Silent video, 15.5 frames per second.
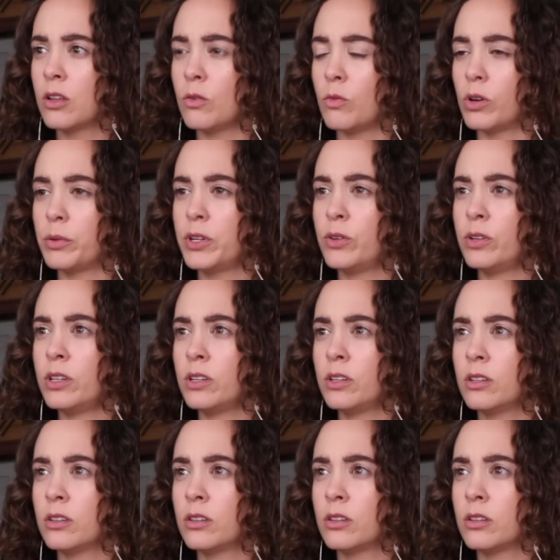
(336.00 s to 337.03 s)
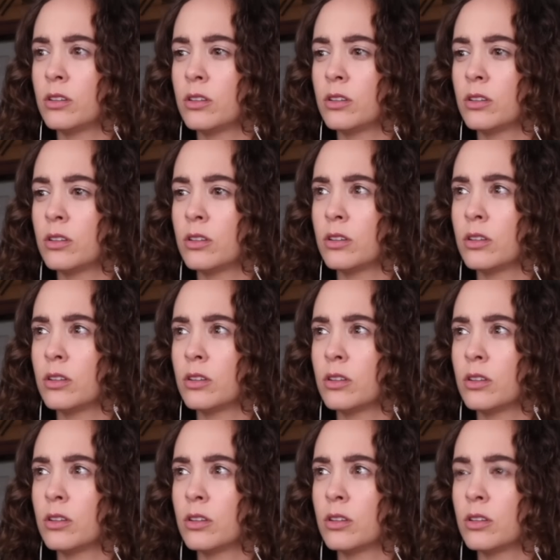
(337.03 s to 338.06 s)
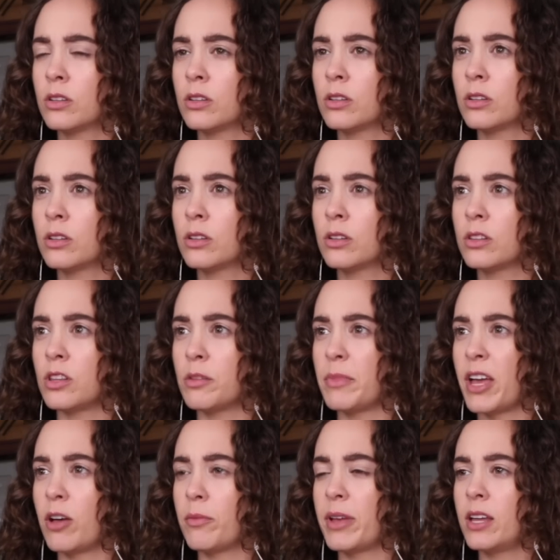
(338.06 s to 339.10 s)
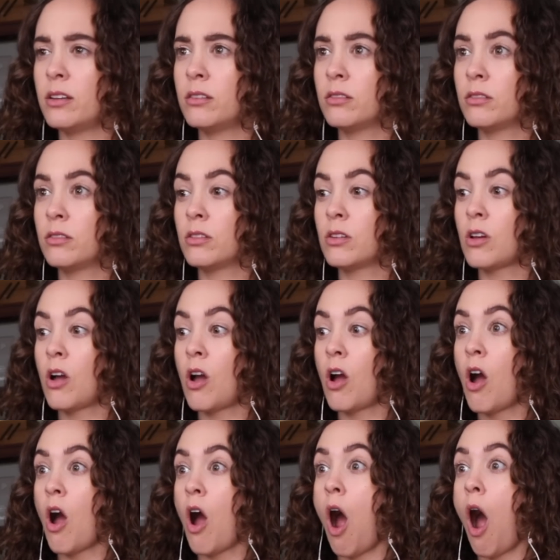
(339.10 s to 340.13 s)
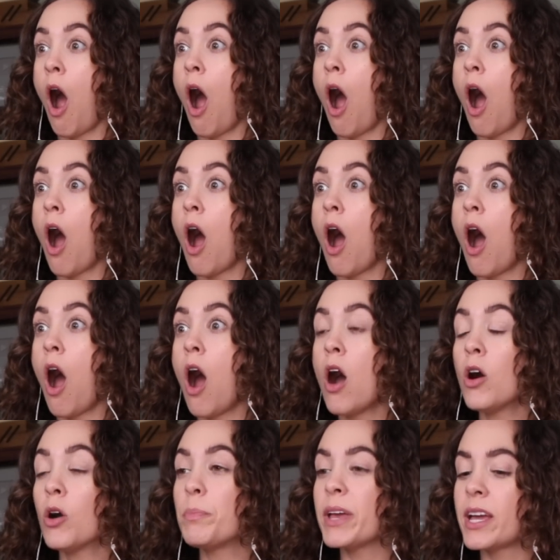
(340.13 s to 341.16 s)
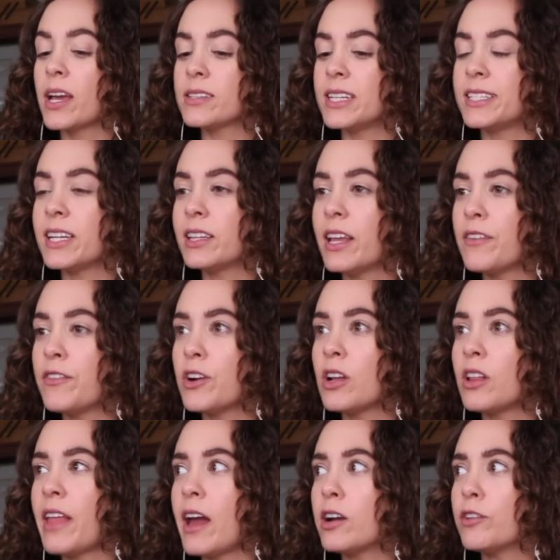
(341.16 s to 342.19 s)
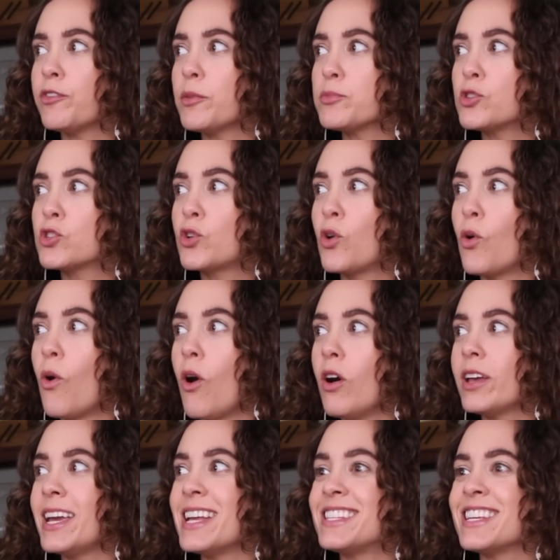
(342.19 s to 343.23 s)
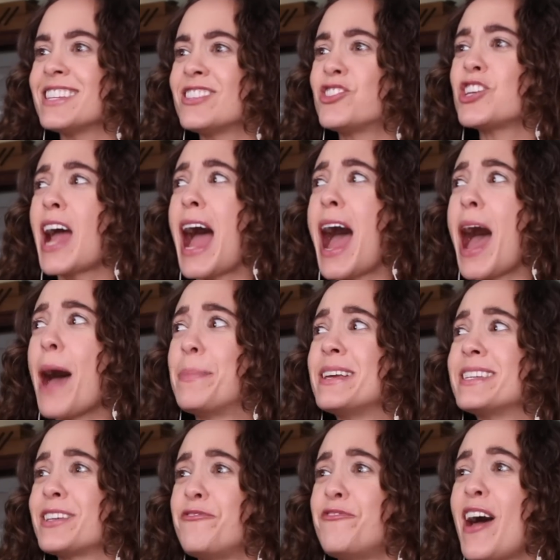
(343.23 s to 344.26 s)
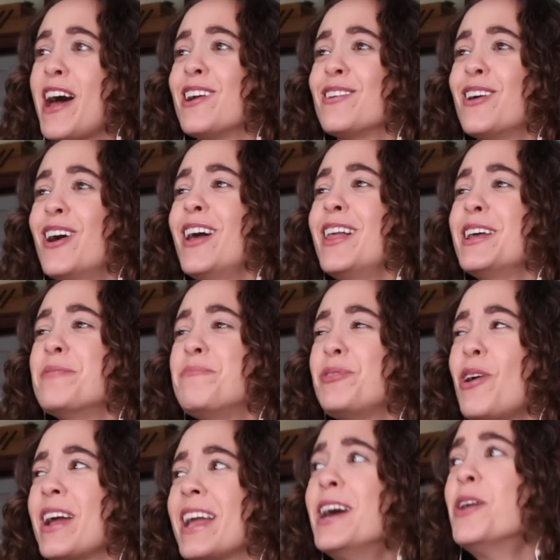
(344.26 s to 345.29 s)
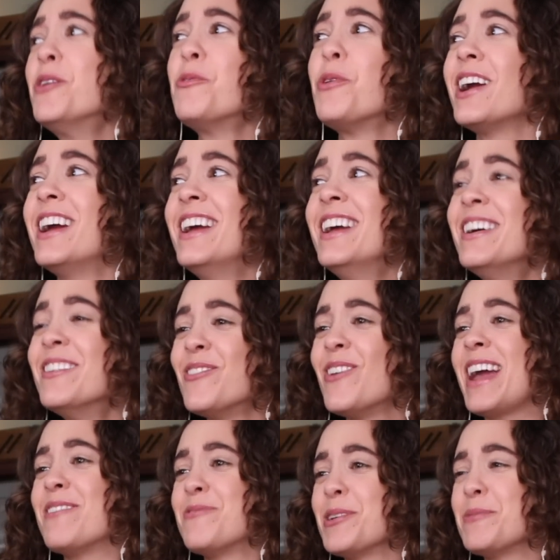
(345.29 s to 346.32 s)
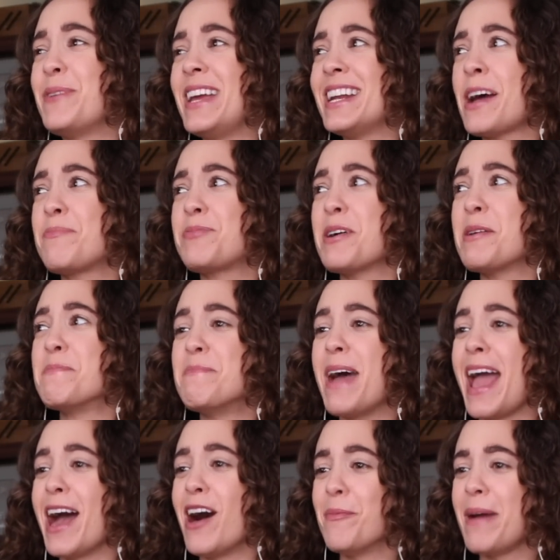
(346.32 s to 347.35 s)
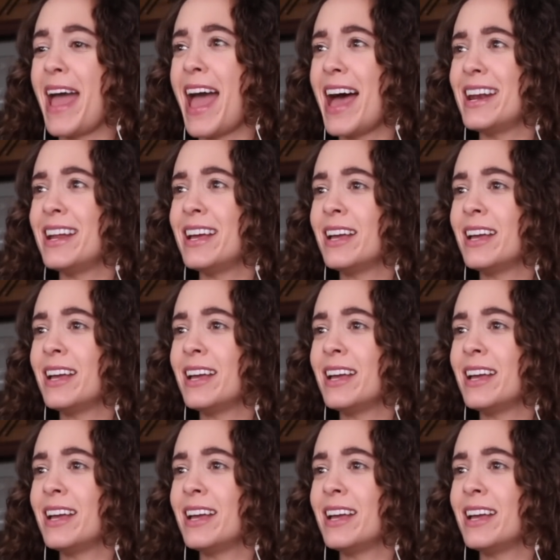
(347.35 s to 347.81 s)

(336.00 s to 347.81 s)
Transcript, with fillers: What are we doing? Excuse me. Yeah? The mailman? Because he delivered a letter from school? It's his job! He's a federal employee! We're- wait, we're beating up the mailman?